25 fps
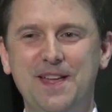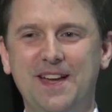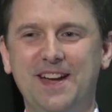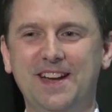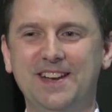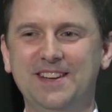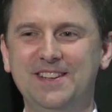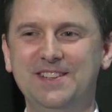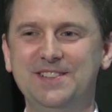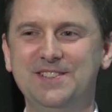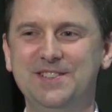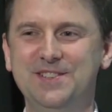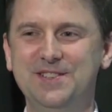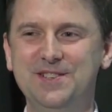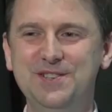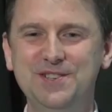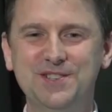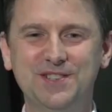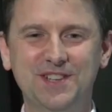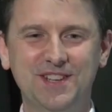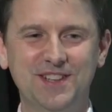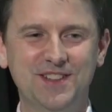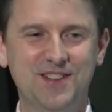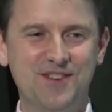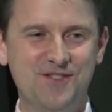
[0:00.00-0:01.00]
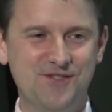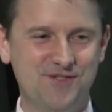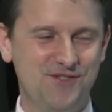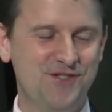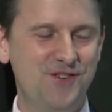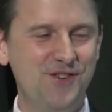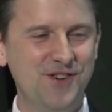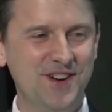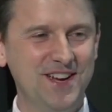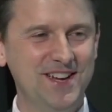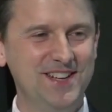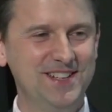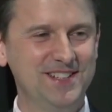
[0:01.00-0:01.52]
and he's using the
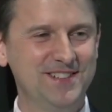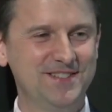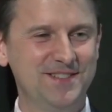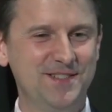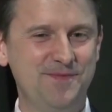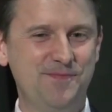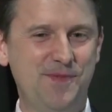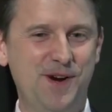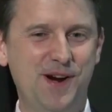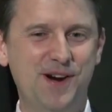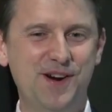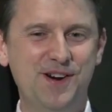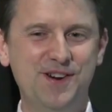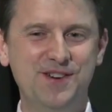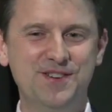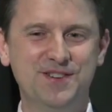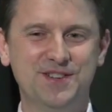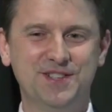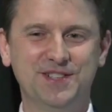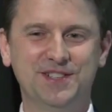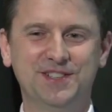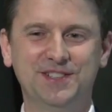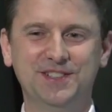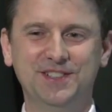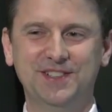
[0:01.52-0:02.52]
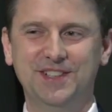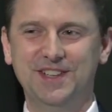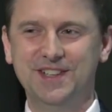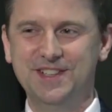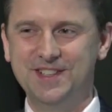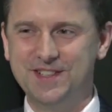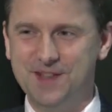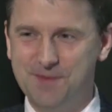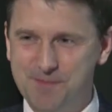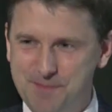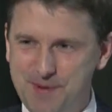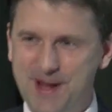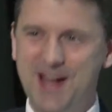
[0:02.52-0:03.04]
wrong end of the power drill
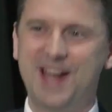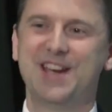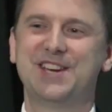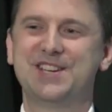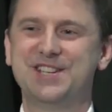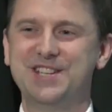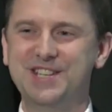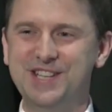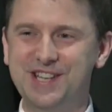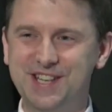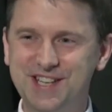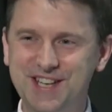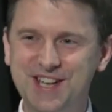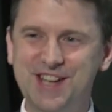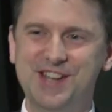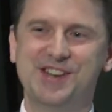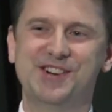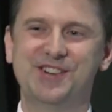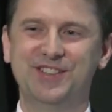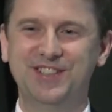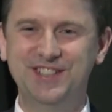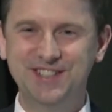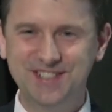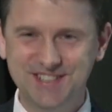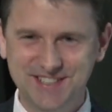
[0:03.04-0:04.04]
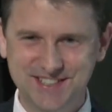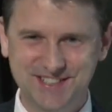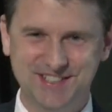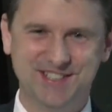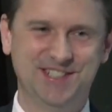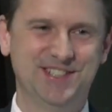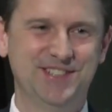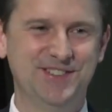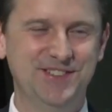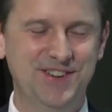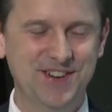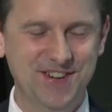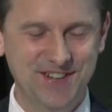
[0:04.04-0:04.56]
to bash in a nail into
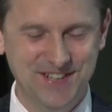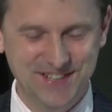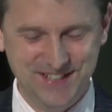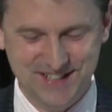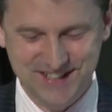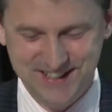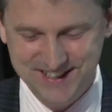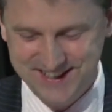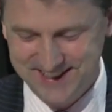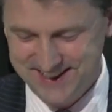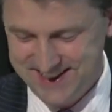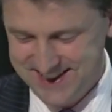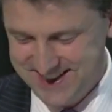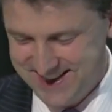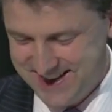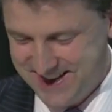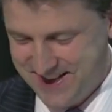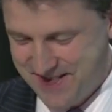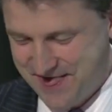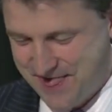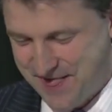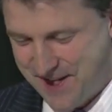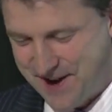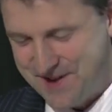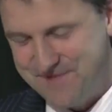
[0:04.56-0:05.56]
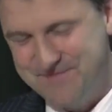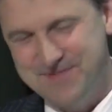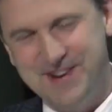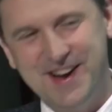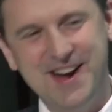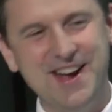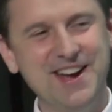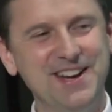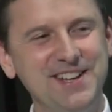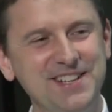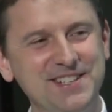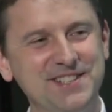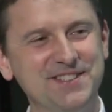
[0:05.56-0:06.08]
the wood. And
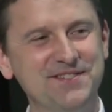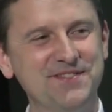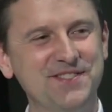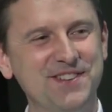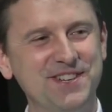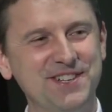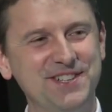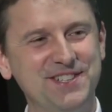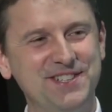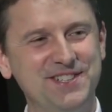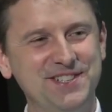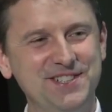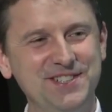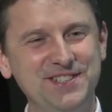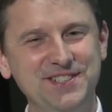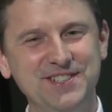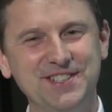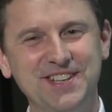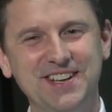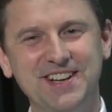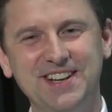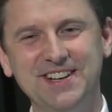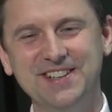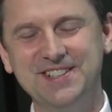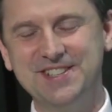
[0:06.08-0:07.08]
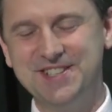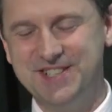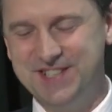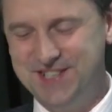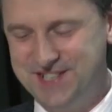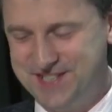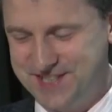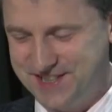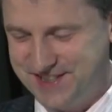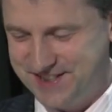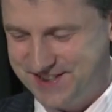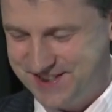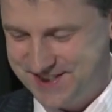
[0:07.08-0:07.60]
behind him there are two
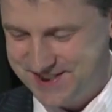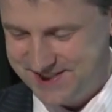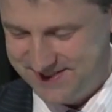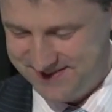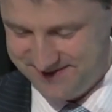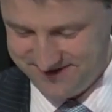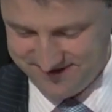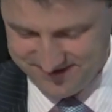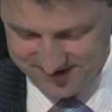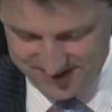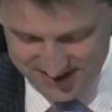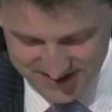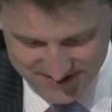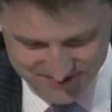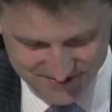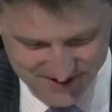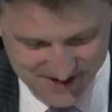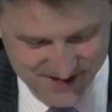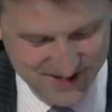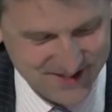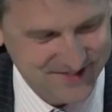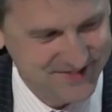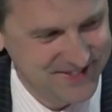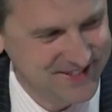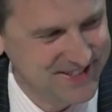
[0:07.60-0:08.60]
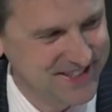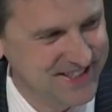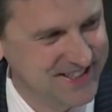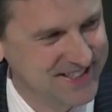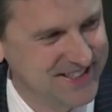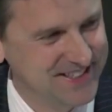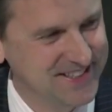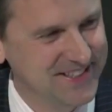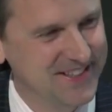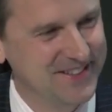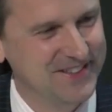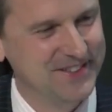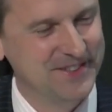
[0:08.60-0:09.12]
tutors, and one of them is saying
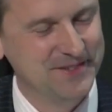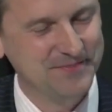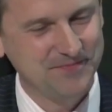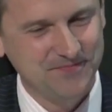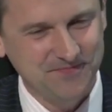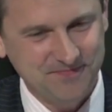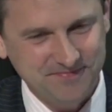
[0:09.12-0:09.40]
to the other,